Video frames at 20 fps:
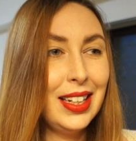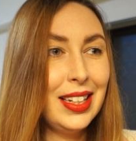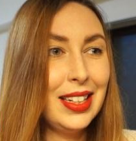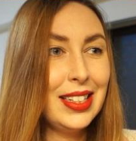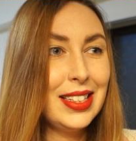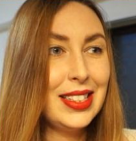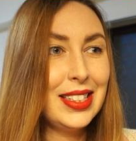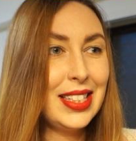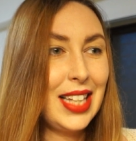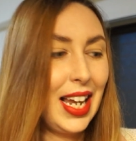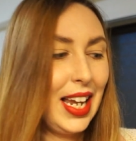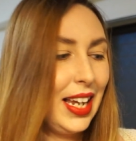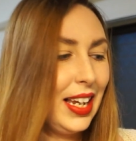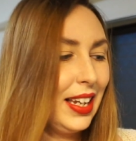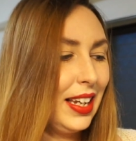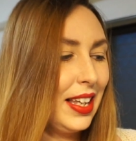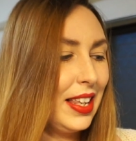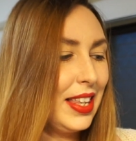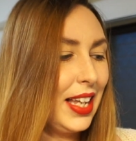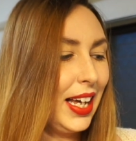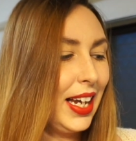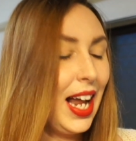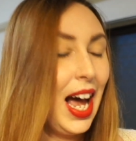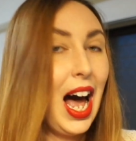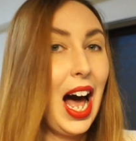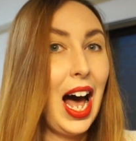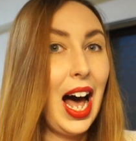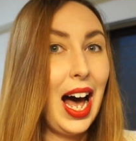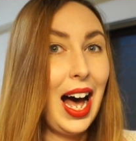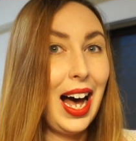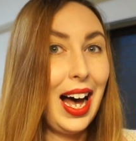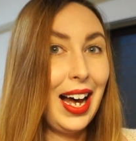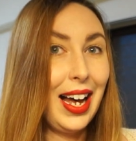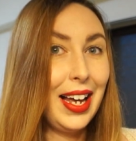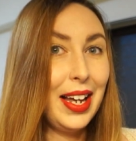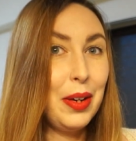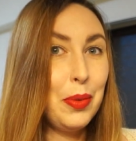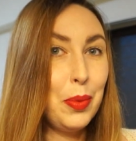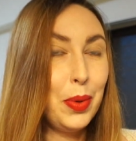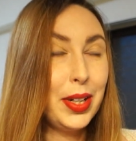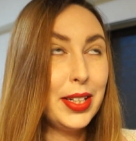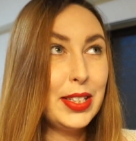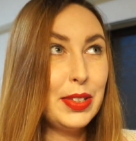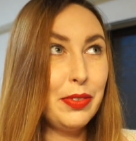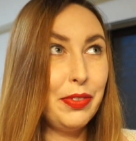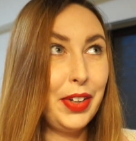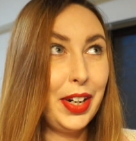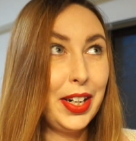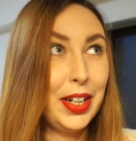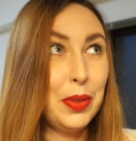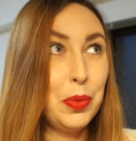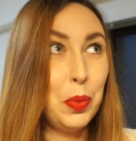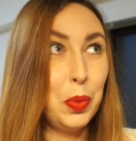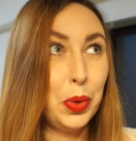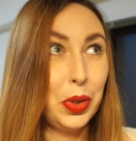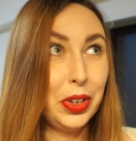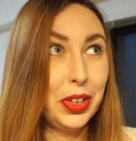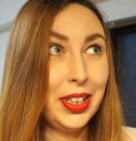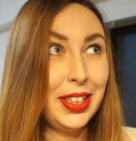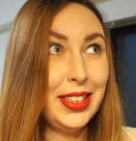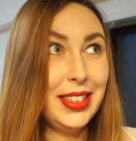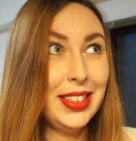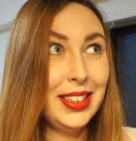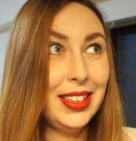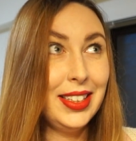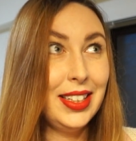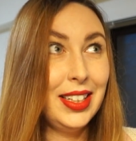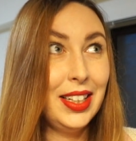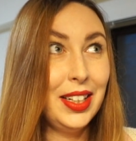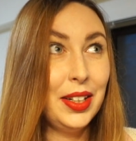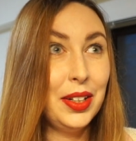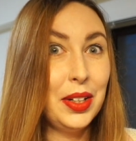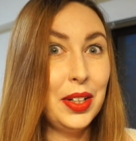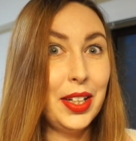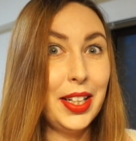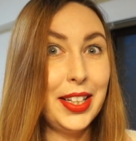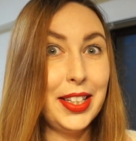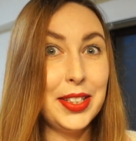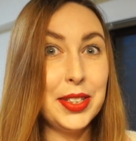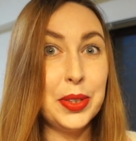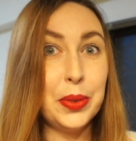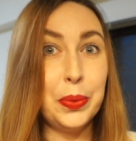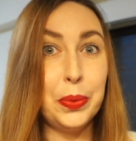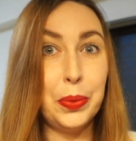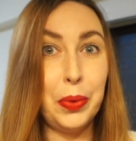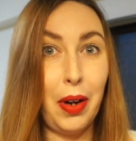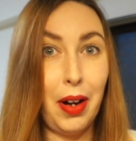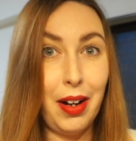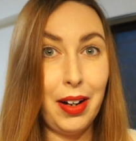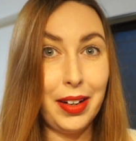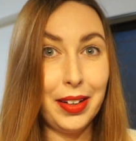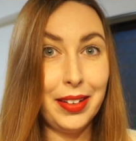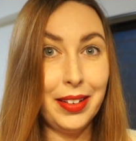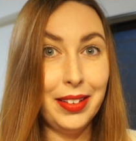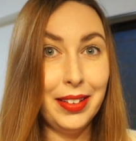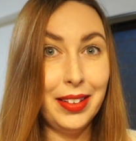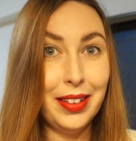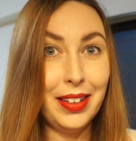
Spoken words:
saying that I was very worried is wrong.